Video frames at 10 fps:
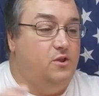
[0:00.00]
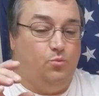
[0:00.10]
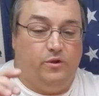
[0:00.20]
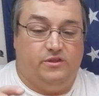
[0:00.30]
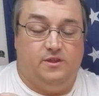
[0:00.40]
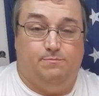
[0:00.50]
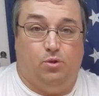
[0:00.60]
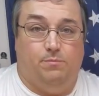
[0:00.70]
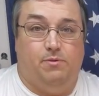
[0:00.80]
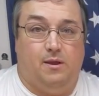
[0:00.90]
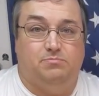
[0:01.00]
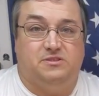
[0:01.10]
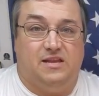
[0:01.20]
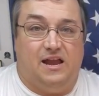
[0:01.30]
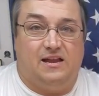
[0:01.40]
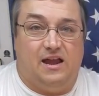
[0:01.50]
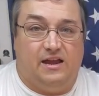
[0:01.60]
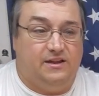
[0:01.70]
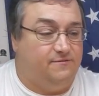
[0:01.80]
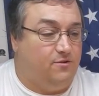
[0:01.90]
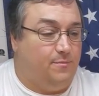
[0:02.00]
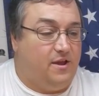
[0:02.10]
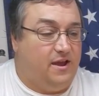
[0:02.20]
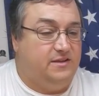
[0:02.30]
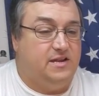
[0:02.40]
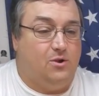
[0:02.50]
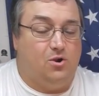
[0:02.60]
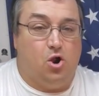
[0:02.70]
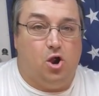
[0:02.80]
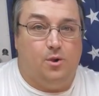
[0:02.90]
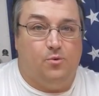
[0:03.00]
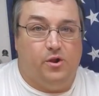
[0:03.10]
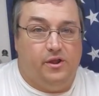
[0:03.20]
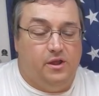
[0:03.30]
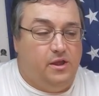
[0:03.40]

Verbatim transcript: with the bullpup stock on it from High Tower Armory.